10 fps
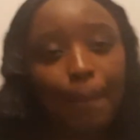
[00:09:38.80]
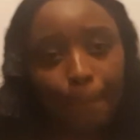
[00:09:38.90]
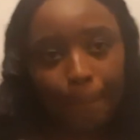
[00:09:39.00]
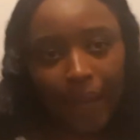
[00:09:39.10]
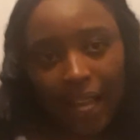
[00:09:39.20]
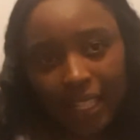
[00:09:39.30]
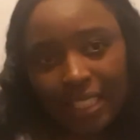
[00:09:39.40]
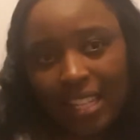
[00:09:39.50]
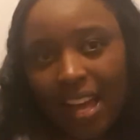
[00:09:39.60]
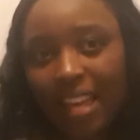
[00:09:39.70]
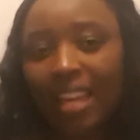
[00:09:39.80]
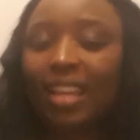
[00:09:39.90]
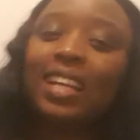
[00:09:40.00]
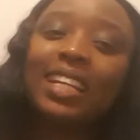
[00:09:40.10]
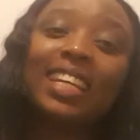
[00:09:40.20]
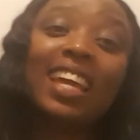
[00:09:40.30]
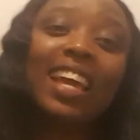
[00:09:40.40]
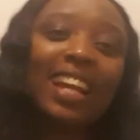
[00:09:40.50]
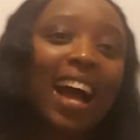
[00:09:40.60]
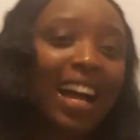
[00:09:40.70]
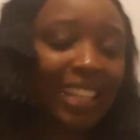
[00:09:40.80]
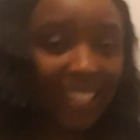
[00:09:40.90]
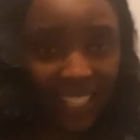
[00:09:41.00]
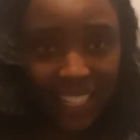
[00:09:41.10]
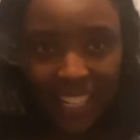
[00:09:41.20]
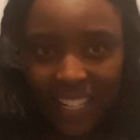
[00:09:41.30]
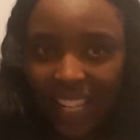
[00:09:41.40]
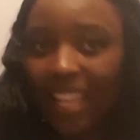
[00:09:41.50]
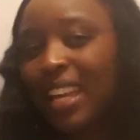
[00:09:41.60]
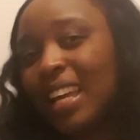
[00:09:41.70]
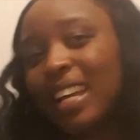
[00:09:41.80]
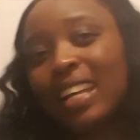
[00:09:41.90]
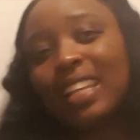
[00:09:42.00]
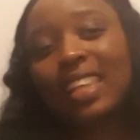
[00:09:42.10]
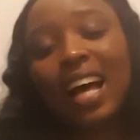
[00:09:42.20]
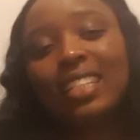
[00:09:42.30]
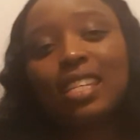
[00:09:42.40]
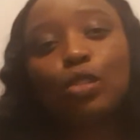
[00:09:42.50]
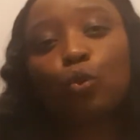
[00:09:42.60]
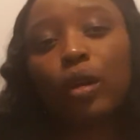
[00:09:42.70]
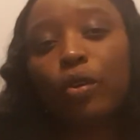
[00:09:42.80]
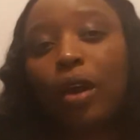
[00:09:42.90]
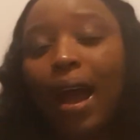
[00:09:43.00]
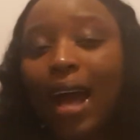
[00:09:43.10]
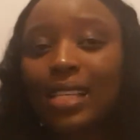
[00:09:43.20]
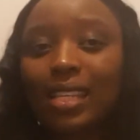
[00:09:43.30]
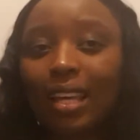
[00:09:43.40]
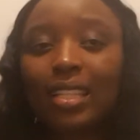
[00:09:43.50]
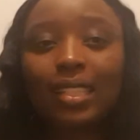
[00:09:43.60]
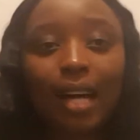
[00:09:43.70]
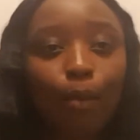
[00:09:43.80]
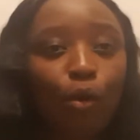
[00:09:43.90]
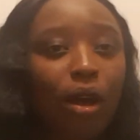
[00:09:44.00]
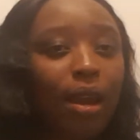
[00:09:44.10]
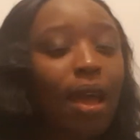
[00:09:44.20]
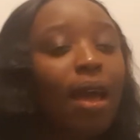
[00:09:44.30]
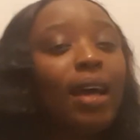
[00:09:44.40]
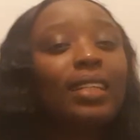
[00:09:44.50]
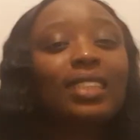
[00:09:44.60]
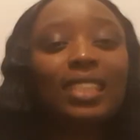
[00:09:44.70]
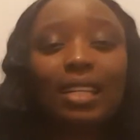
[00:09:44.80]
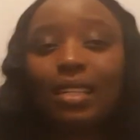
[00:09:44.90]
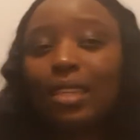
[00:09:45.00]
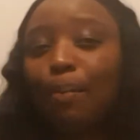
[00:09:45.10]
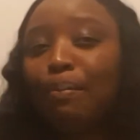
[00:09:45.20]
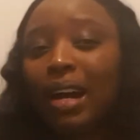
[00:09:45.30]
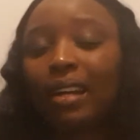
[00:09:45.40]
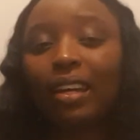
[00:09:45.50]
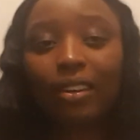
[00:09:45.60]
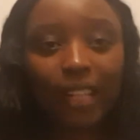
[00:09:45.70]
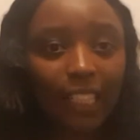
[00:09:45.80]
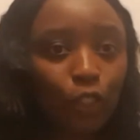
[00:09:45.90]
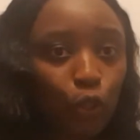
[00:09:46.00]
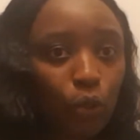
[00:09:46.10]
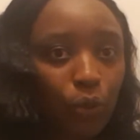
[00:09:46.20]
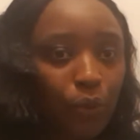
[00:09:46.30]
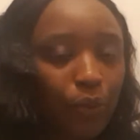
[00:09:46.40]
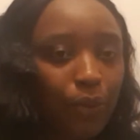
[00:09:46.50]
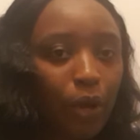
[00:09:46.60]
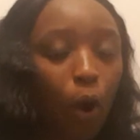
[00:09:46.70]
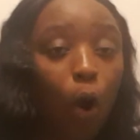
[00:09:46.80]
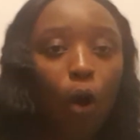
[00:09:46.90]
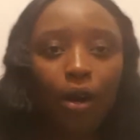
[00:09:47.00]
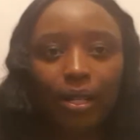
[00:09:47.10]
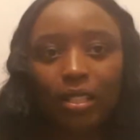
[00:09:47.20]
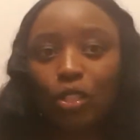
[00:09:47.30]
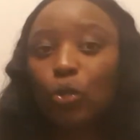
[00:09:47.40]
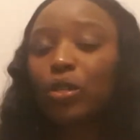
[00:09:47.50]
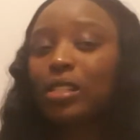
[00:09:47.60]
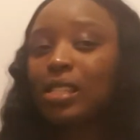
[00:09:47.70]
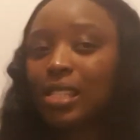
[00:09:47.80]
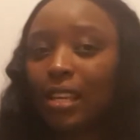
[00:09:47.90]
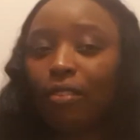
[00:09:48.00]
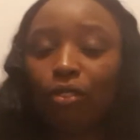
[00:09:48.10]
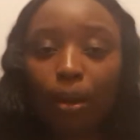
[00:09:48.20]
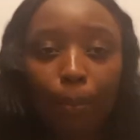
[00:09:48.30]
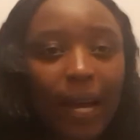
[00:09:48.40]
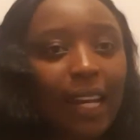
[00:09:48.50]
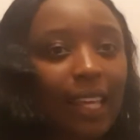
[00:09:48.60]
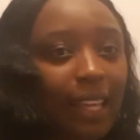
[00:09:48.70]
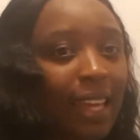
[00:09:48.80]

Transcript: Mbeca nĩirakinyire. That is when you are asking someone, did the money reach you? Or did you receive the money?